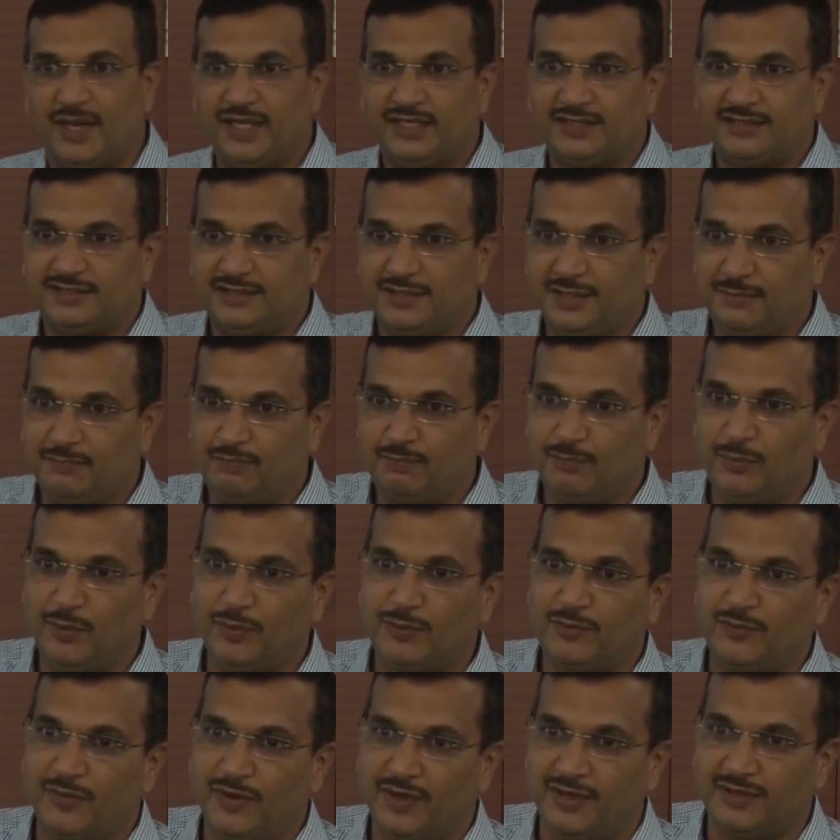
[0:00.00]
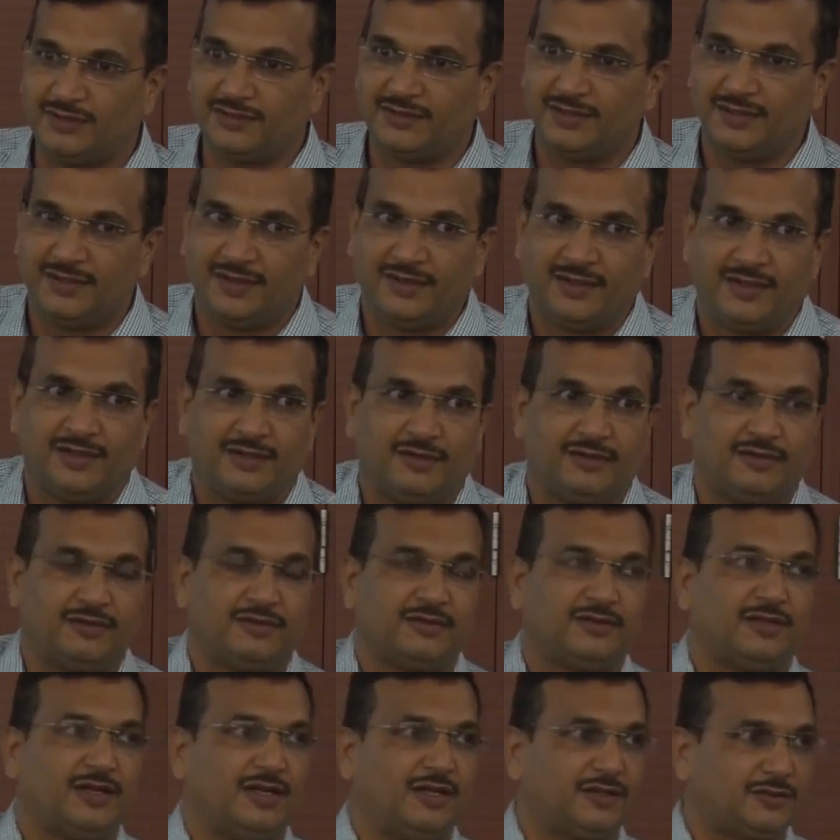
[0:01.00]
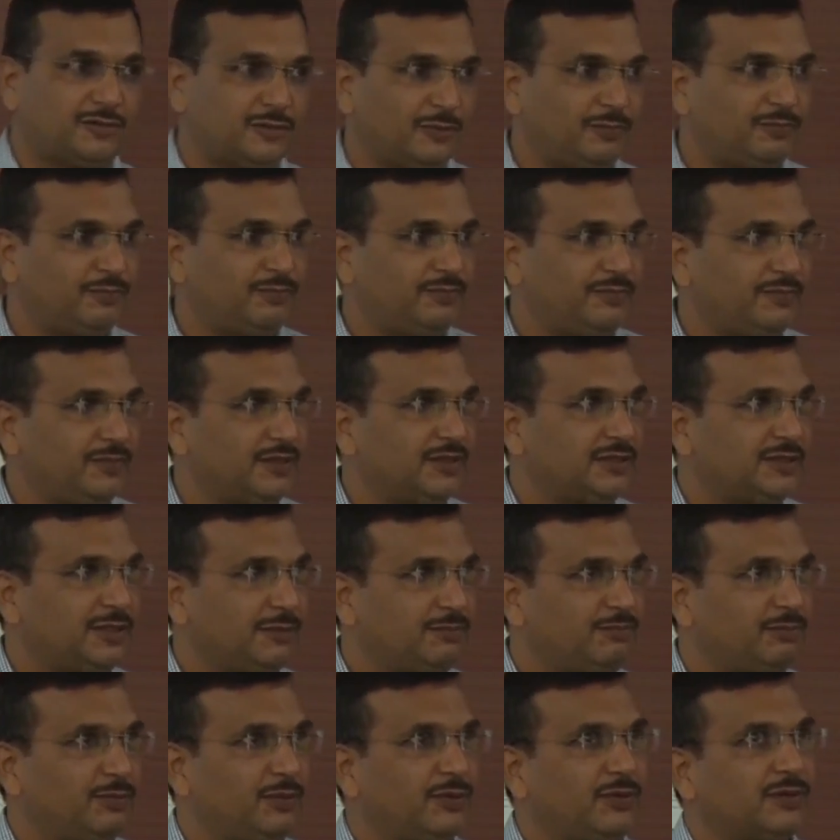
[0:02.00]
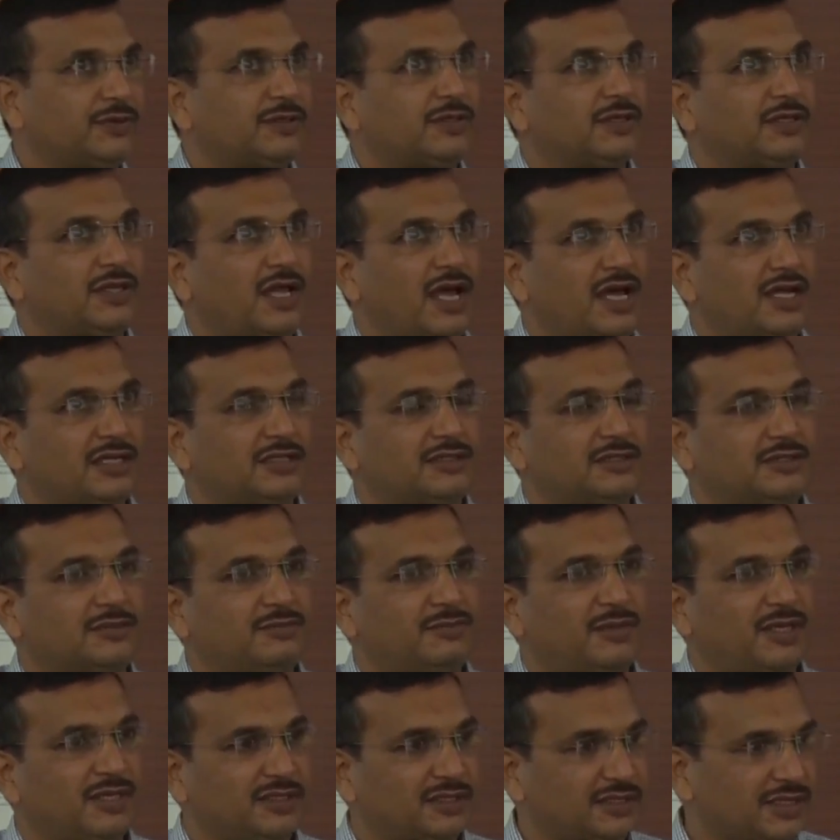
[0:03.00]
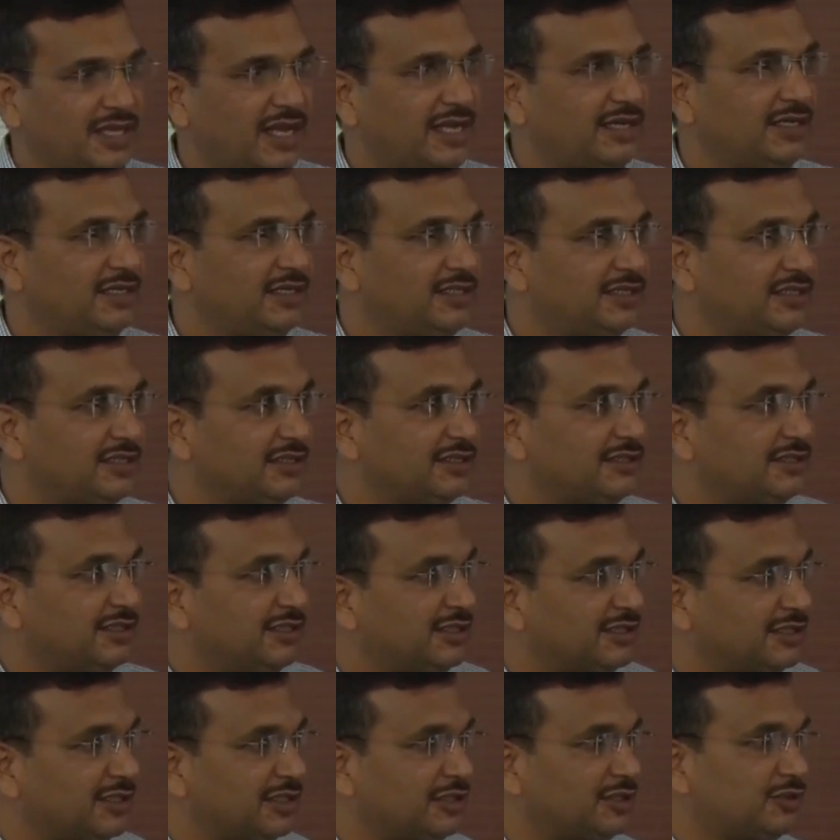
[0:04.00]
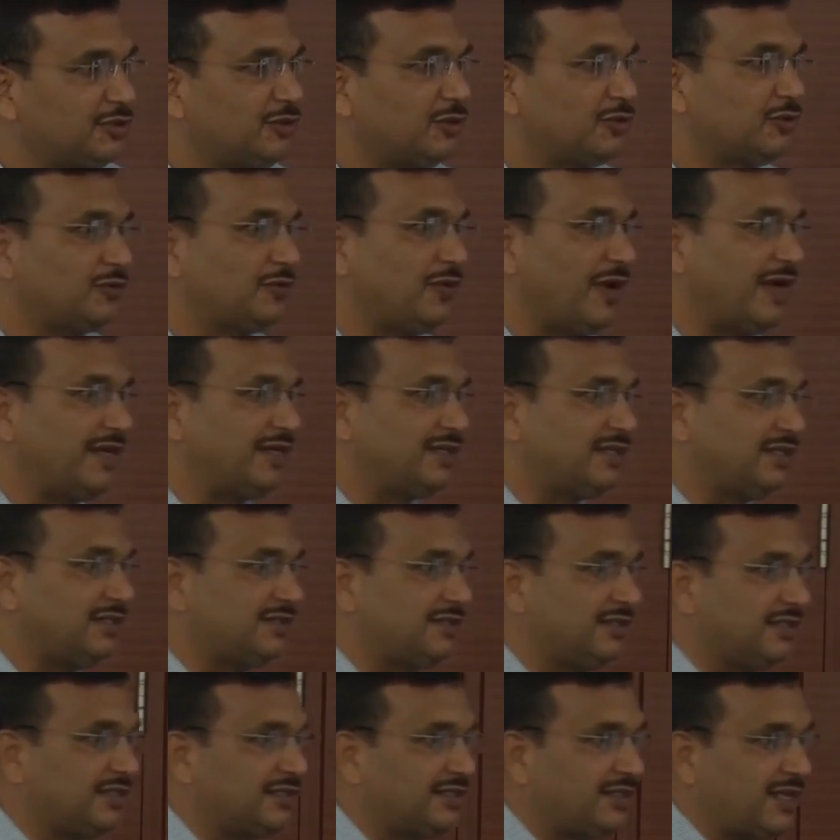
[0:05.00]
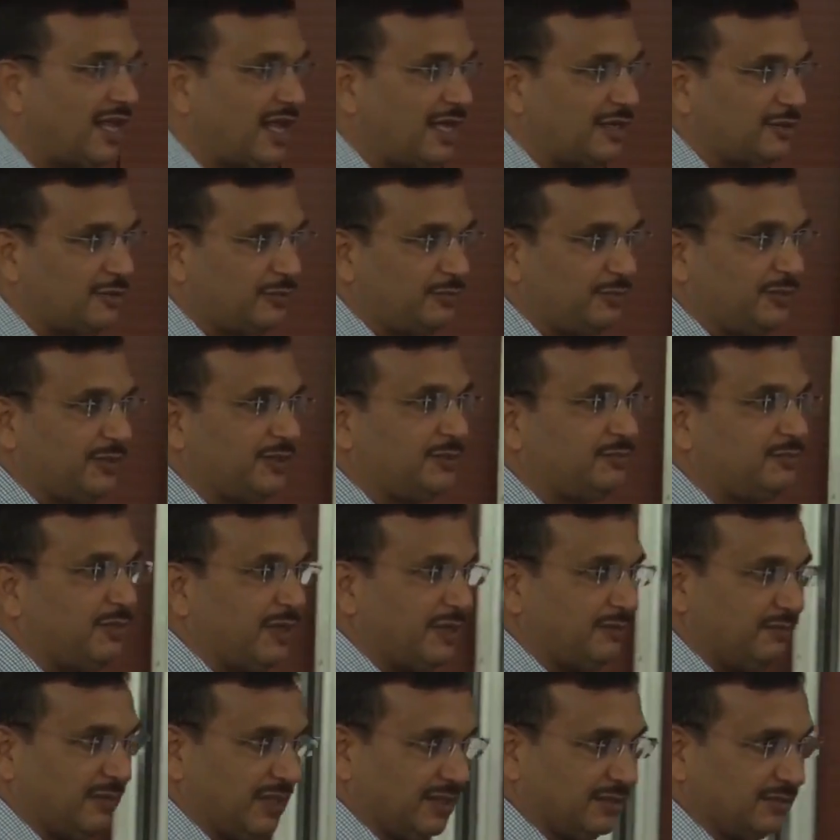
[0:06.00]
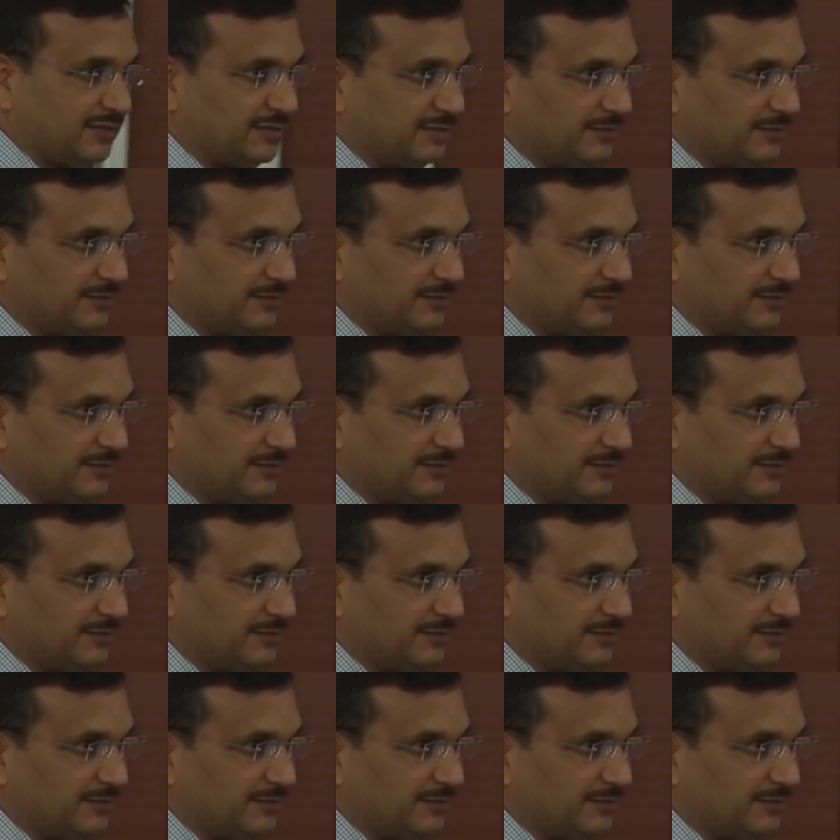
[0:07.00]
SIP book was, my SIP book last month, and it is increased to 26 lakh rupees per month.